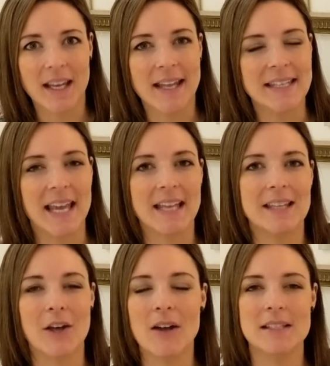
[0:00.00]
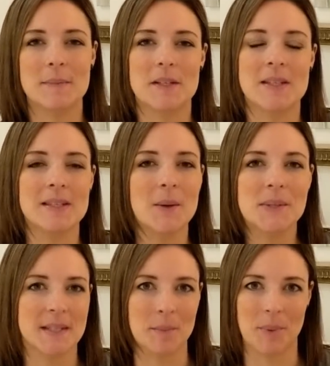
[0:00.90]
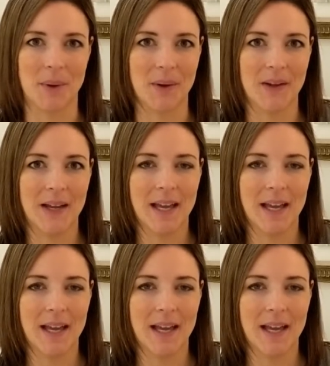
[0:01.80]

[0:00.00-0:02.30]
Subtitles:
and yet the concept is so simple.